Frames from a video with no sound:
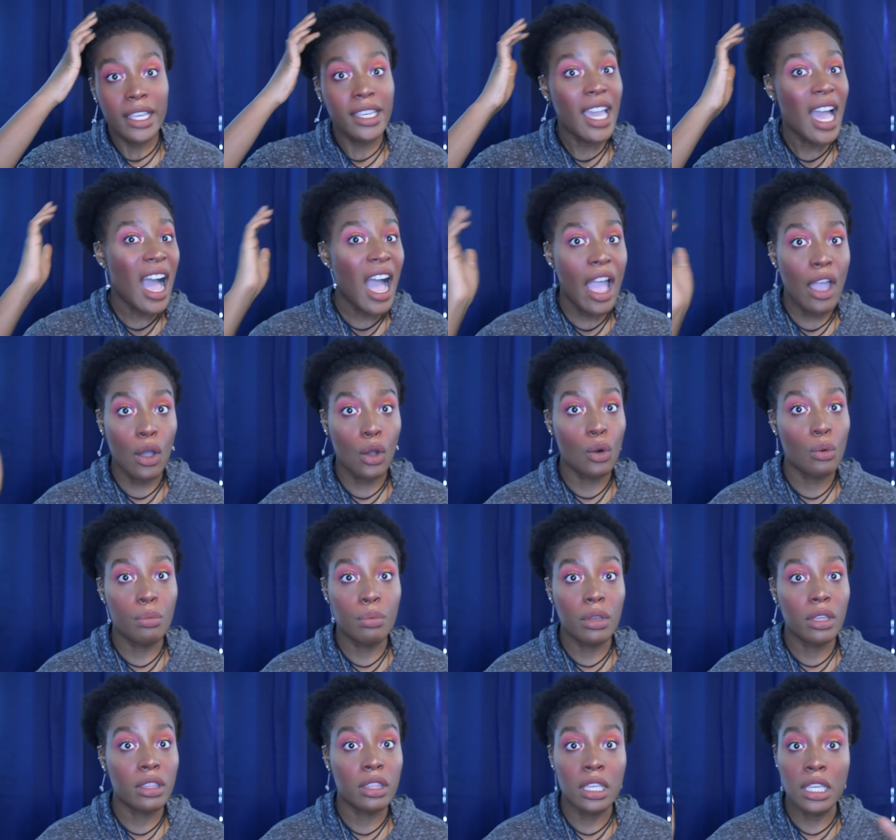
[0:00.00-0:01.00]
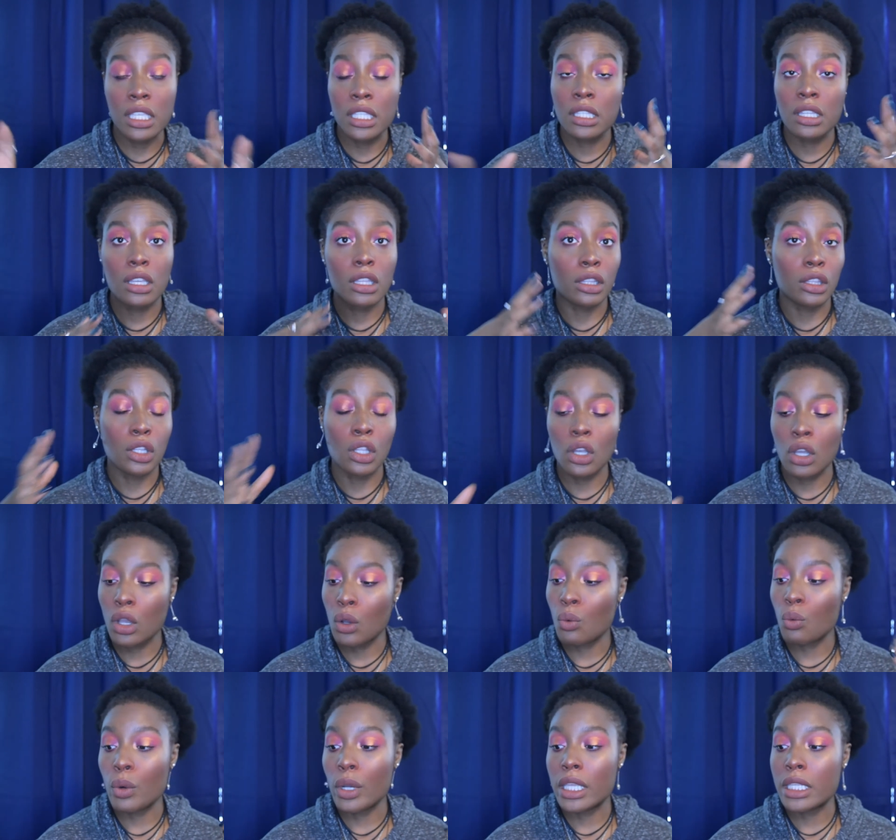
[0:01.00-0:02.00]
yeah I hope this
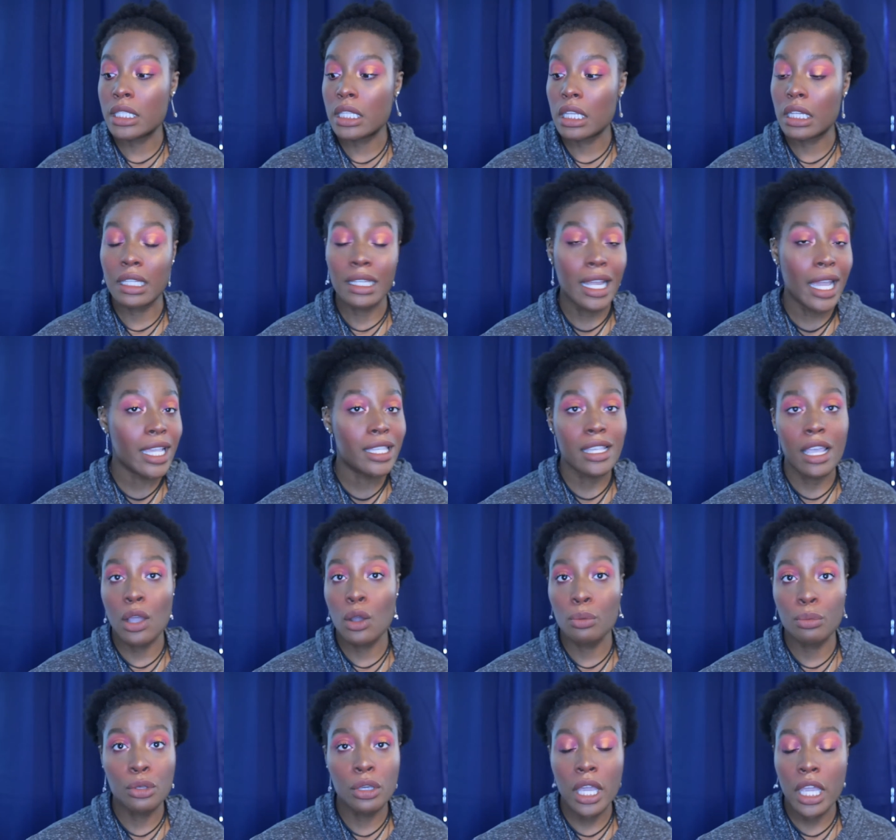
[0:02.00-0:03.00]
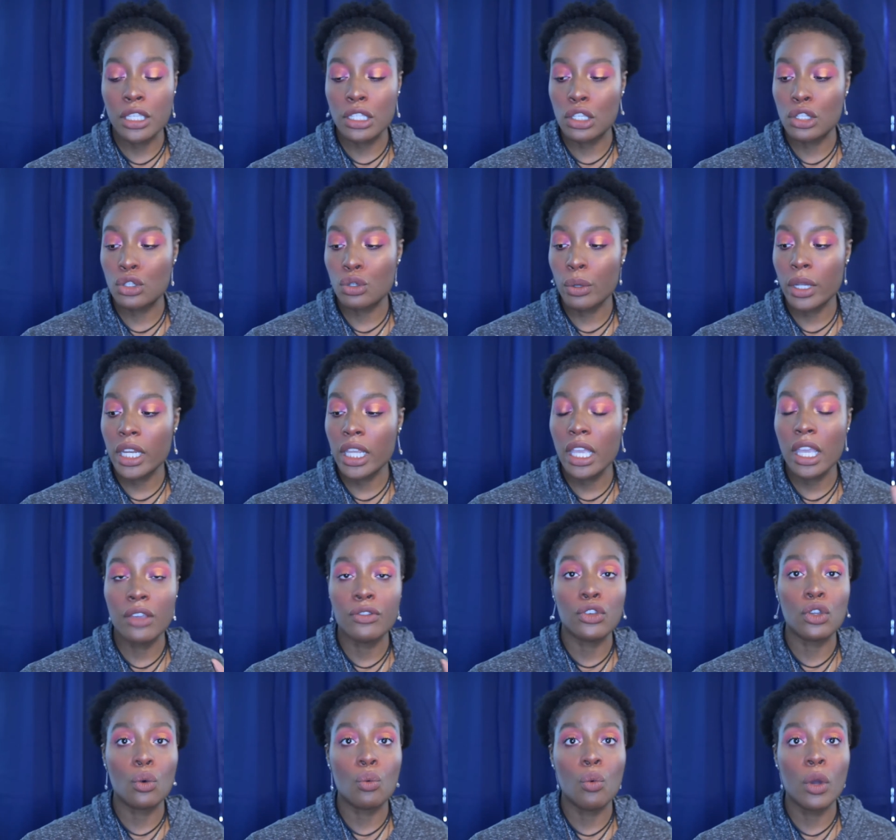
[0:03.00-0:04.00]
look was nice I hope you guys enjoyed it
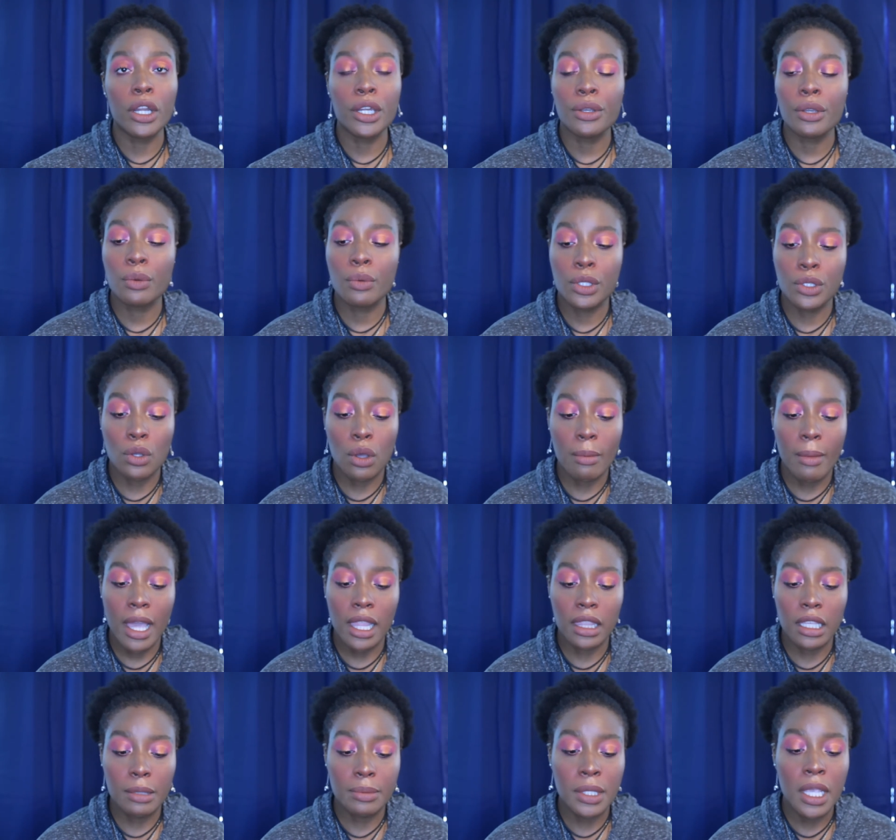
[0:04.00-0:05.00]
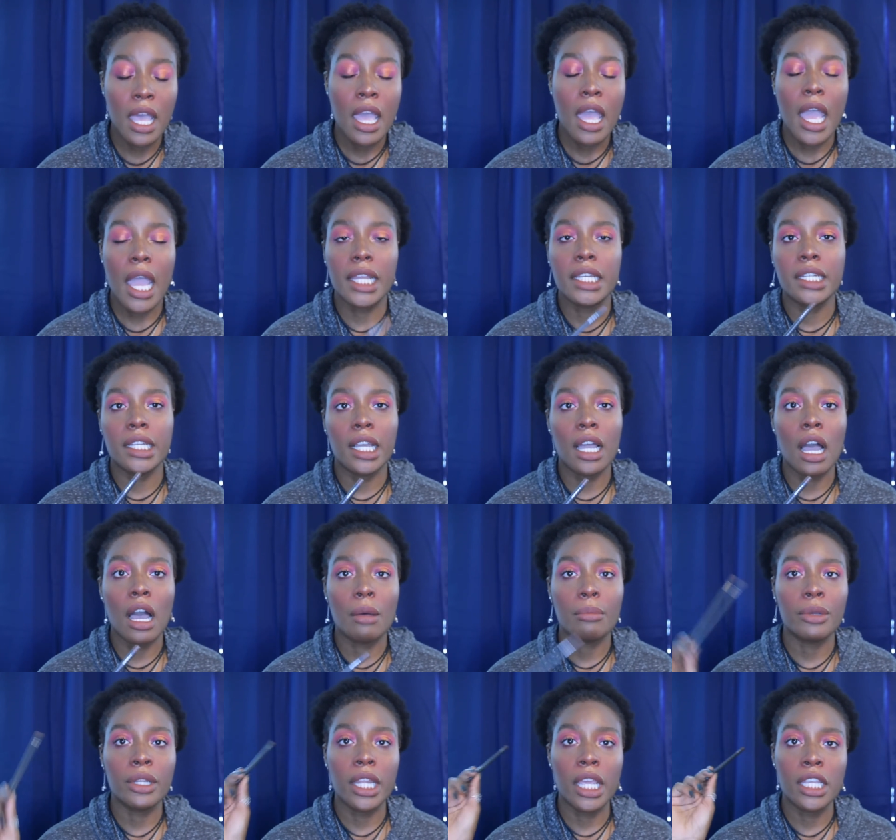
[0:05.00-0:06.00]
if you're wondering what's on my lips I did a
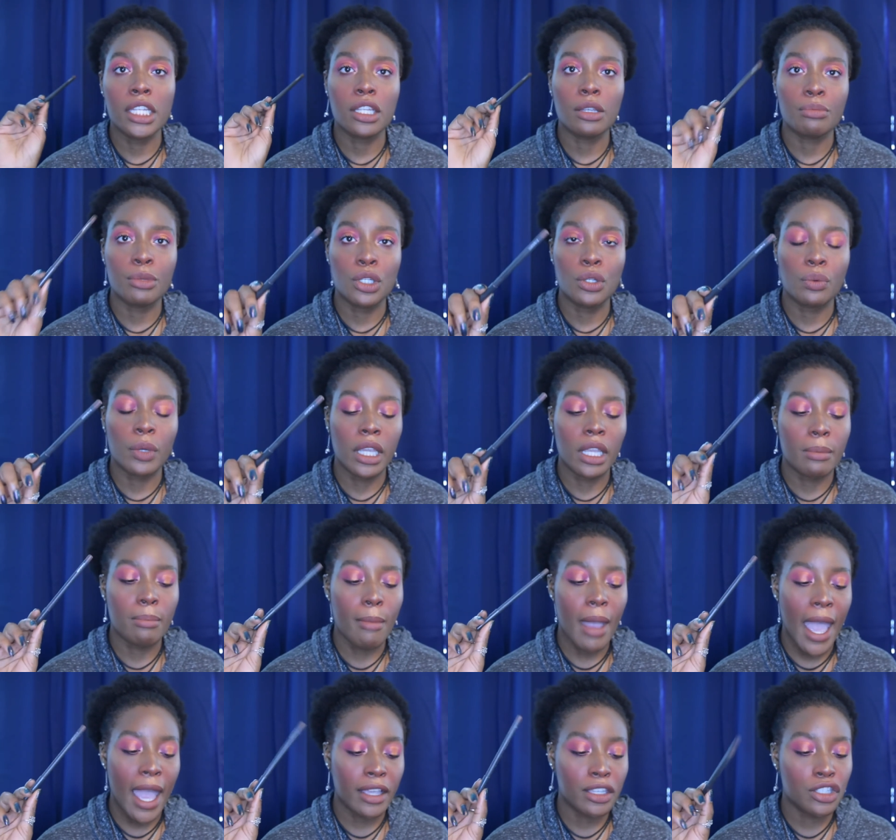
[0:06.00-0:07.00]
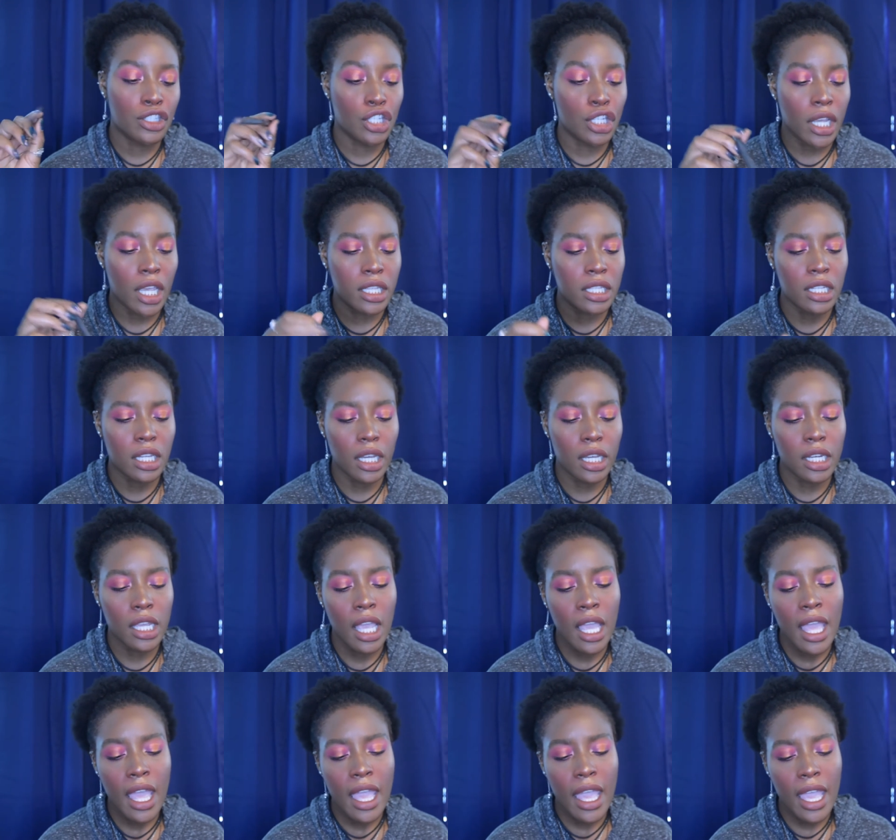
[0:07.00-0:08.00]
combination between MAC's Chestnut
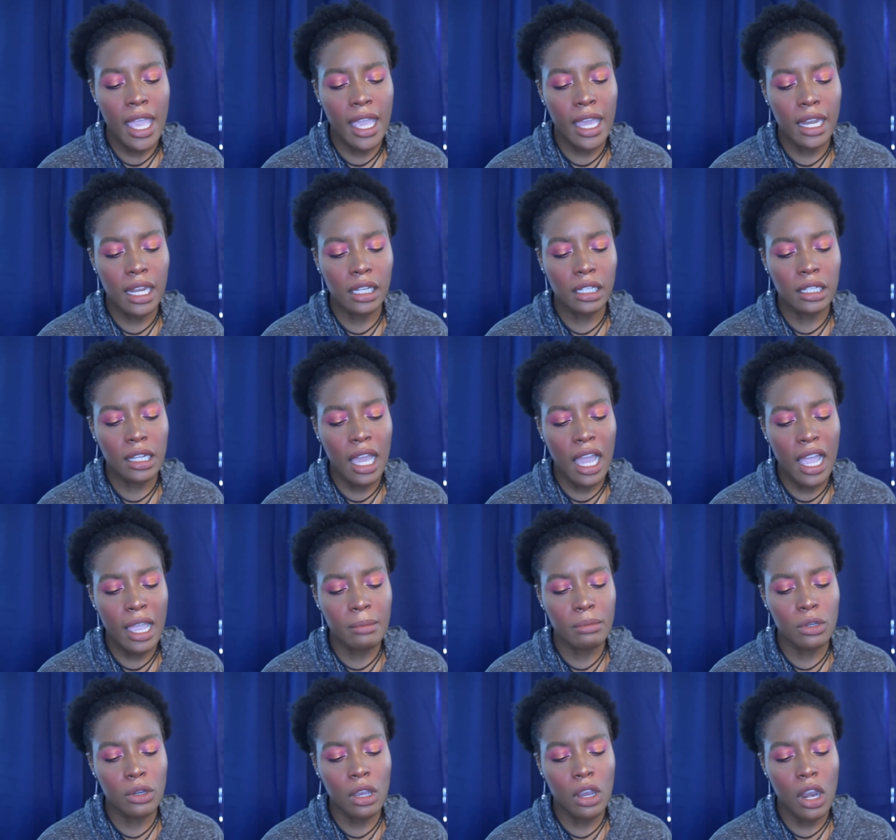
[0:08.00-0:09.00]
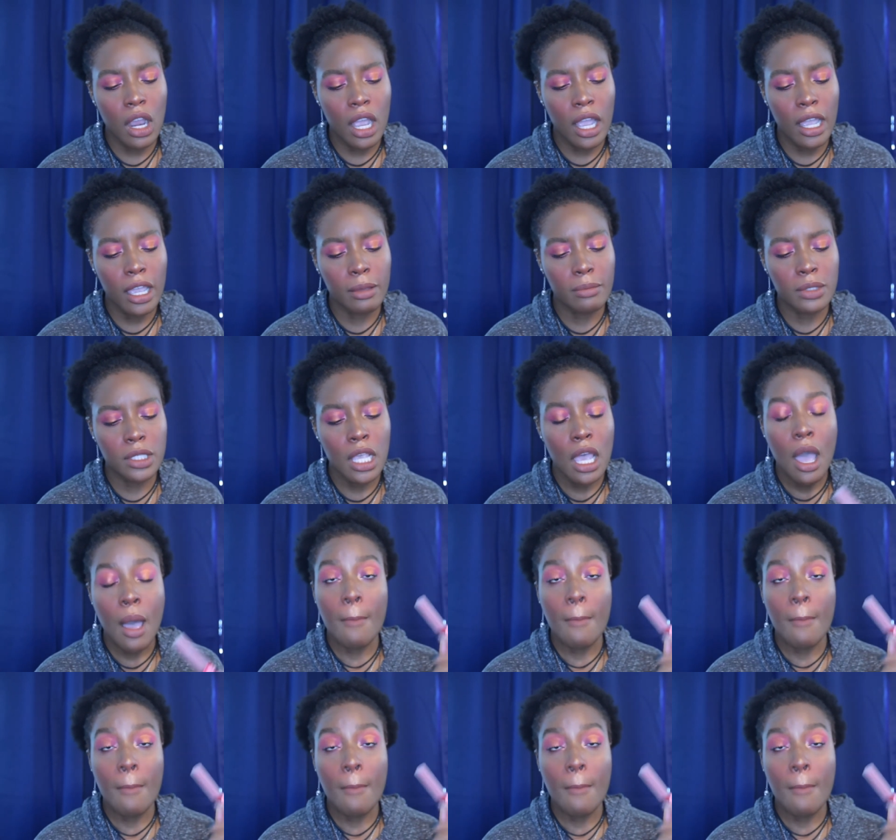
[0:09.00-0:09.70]
and Lime Crime's